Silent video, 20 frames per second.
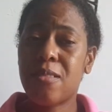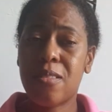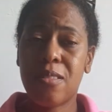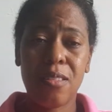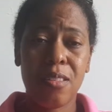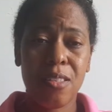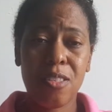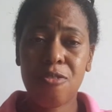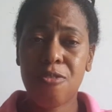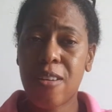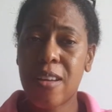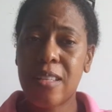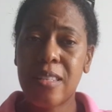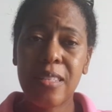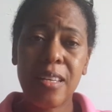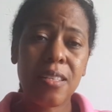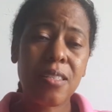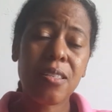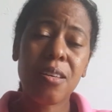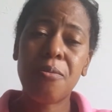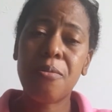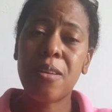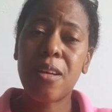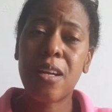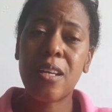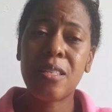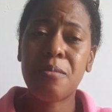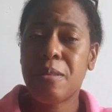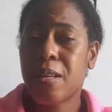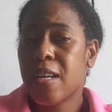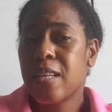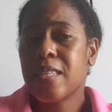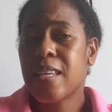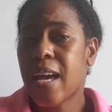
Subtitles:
the trends that's going on is because